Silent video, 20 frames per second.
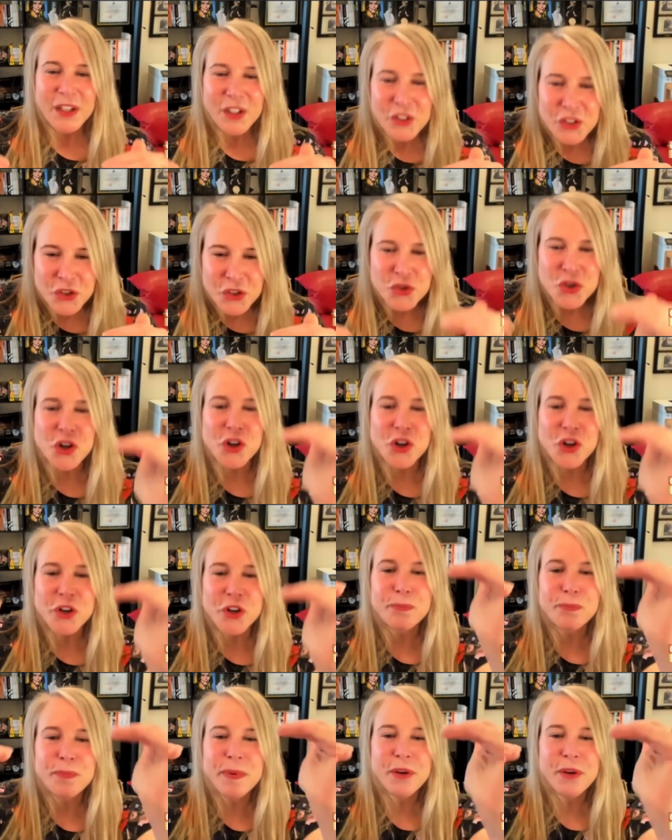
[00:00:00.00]
you
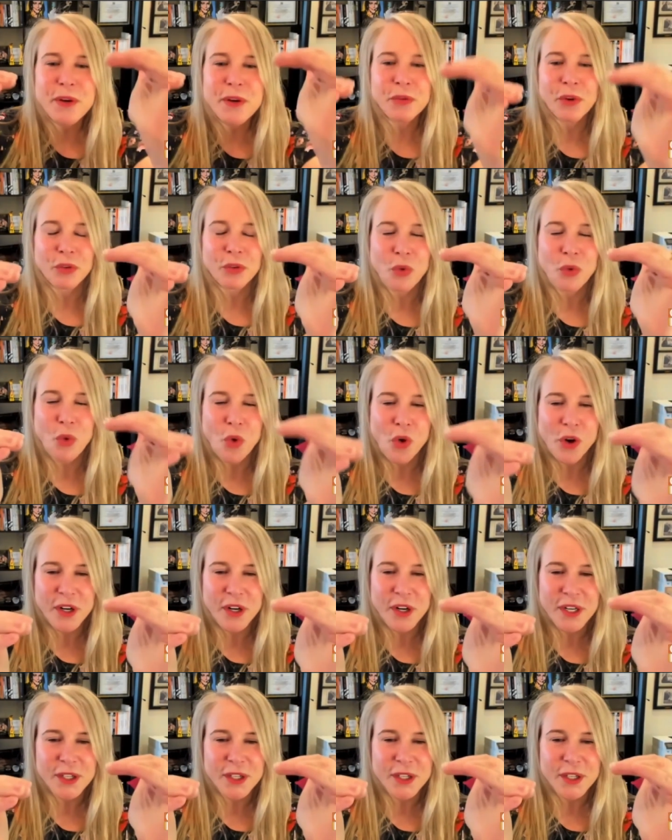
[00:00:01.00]
could be
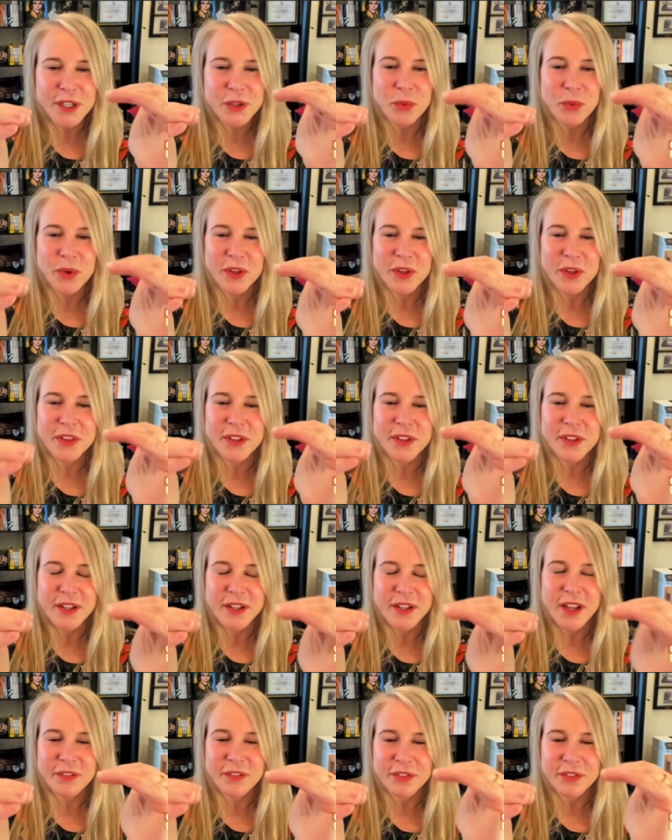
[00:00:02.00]
rewarded with a
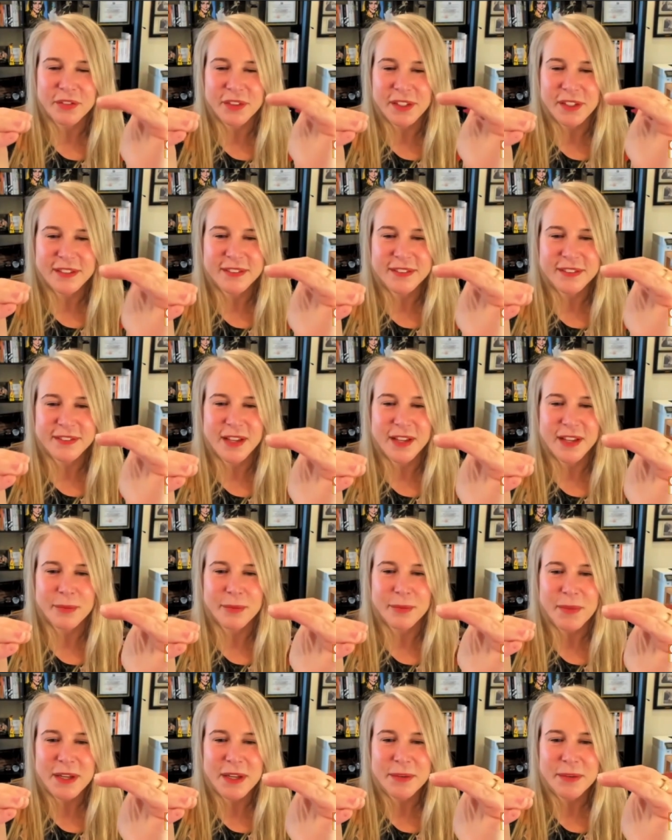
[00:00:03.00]
lovely
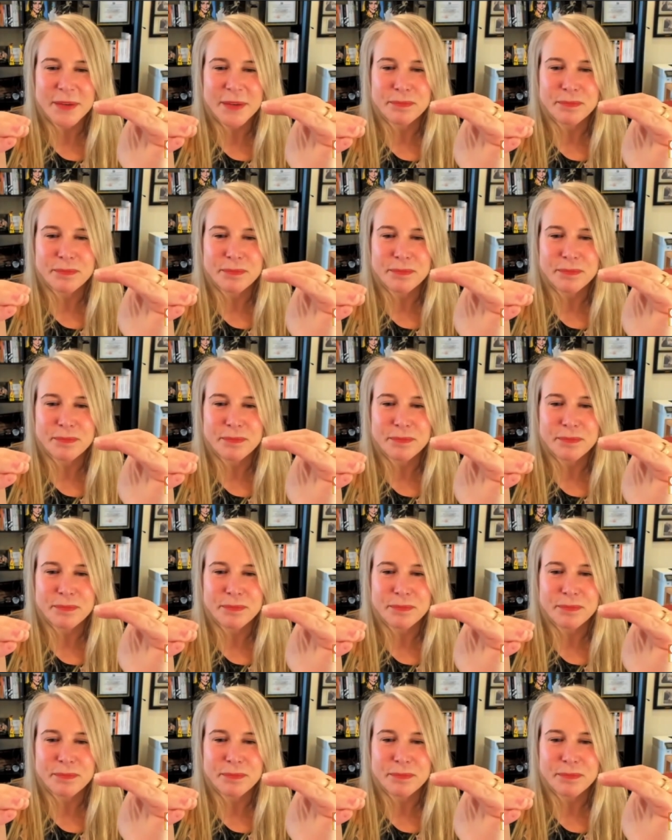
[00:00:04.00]
summit, but you'll
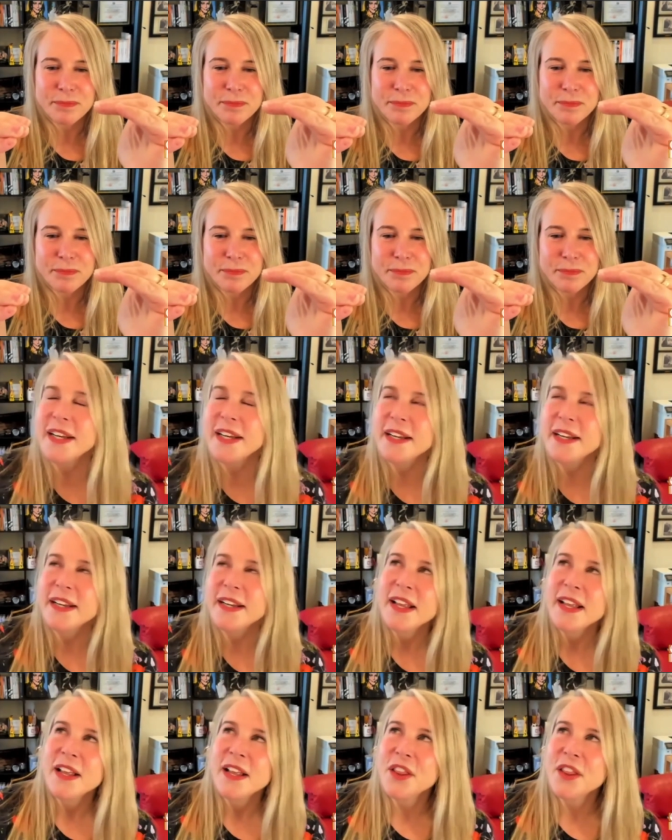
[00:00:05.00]
never know
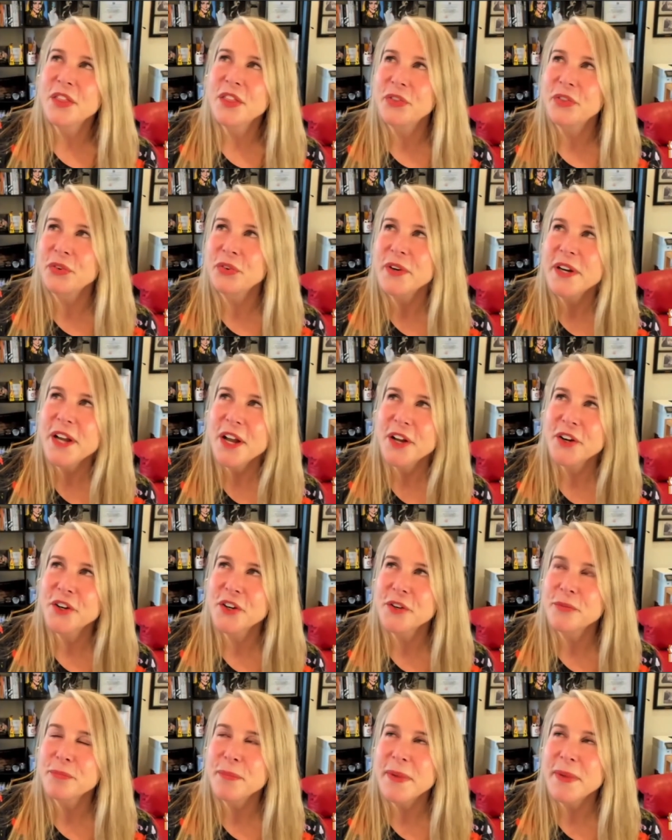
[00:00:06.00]
until you get there
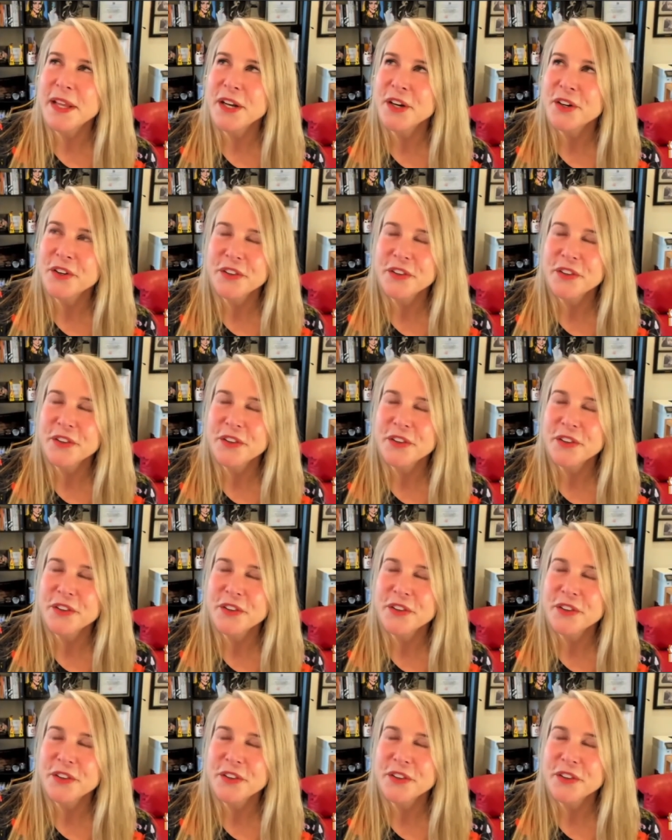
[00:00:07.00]
because every